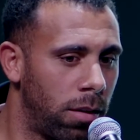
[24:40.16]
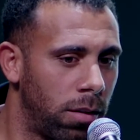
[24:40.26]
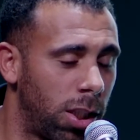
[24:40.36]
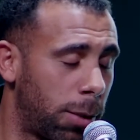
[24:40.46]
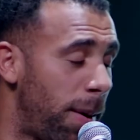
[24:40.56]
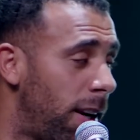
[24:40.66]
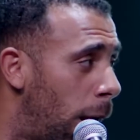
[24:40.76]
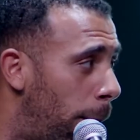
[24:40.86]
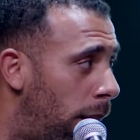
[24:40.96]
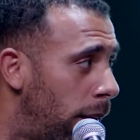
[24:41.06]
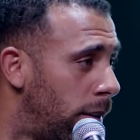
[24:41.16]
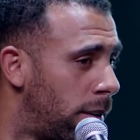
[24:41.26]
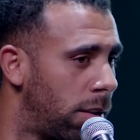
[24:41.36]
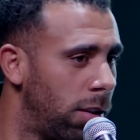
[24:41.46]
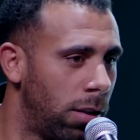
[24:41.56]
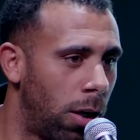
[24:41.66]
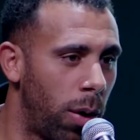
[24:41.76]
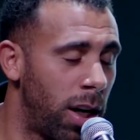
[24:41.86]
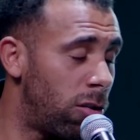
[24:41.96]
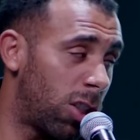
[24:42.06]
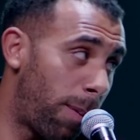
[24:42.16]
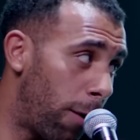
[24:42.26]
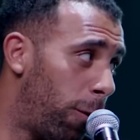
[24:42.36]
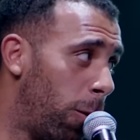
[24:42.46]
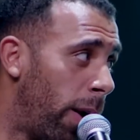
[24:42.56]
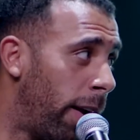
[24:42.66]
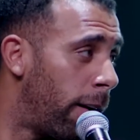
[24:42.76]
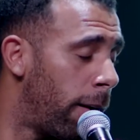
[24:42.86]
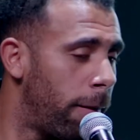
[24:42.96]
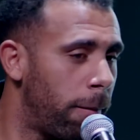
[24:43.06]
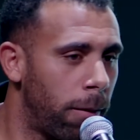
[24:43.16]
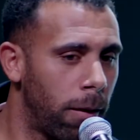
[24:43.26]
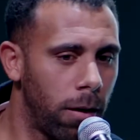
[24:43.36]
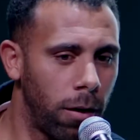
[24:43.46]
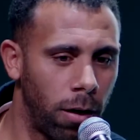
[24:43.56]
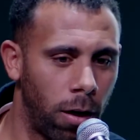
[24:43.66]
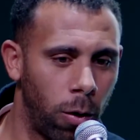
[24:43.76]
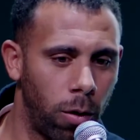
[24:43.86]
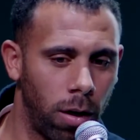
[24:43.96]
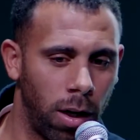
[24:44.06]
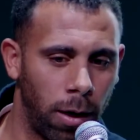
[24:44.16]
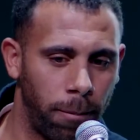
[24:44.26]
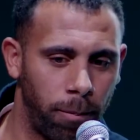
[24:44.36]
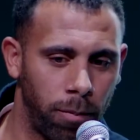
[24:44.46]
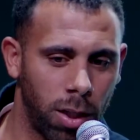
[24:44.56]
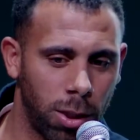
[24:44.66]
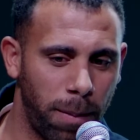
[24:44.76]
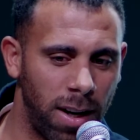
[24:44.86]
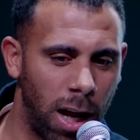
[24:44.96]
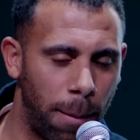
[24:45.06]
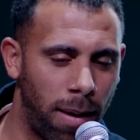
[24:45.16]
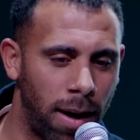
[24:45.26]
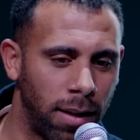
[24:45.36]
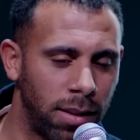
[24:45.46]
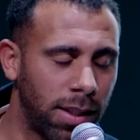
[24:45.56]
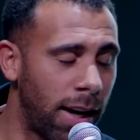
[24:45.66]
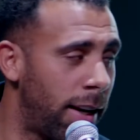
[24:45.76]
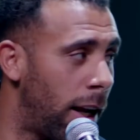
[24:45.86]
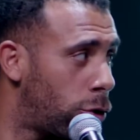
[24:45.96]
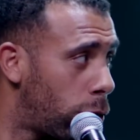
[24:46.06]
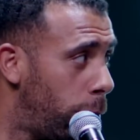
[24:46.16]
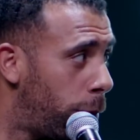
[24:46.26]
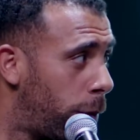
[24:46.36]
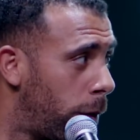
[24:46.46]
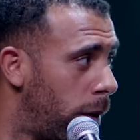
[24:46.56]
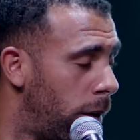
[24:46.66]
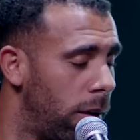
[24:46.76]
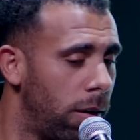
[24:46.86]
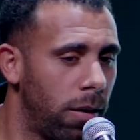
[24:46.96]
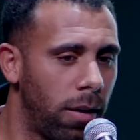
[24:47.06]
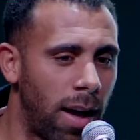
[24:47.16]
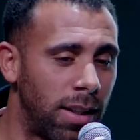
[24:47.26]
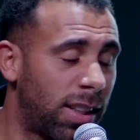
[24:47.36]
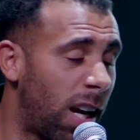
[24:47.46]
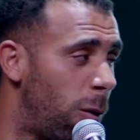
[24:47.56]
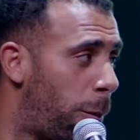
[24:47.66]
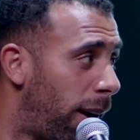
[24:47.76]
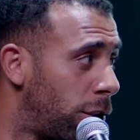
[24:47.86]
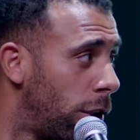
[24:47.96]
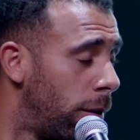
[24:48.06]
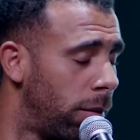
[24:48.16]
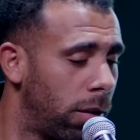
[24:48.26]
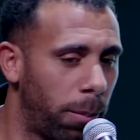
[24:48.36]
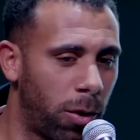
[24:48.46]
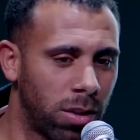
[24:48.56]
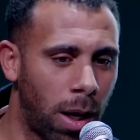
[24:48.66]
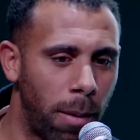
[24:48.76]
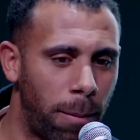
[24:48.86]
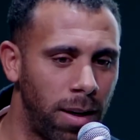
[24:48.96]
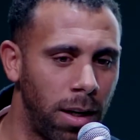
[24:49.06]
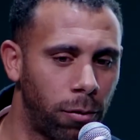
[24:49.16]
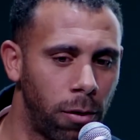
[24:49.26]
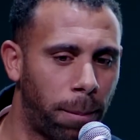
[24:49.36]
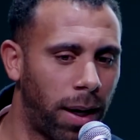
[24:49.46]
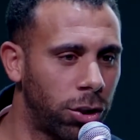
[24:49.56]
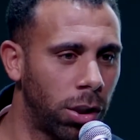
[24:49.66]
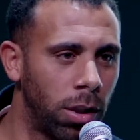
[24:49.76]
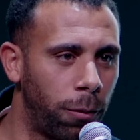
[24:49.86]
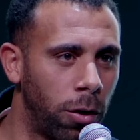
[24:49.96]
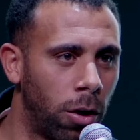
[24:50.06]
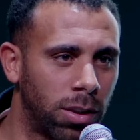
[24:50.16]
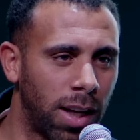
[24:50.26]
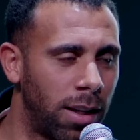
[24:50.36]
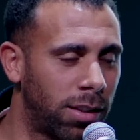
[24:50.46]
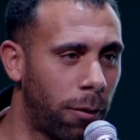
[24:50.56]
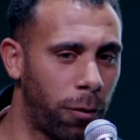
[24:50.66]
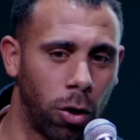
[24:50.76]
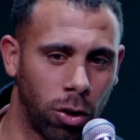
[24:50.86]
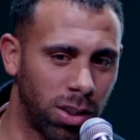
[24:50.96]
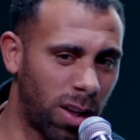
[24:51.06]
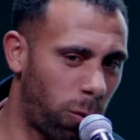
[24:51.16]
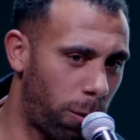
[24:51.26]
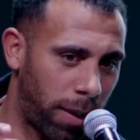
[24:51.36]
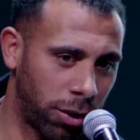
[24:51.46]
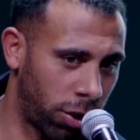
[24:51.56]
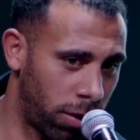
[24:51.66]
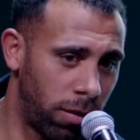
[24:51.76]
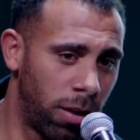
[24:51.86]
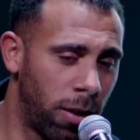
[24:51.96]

speak their mind, you know, in a respectful way, you know, to speak their mind and say their truth and say it with passion. Because I'm a believer in passion. If you're not saying stuff, you're not doing stuff with passion,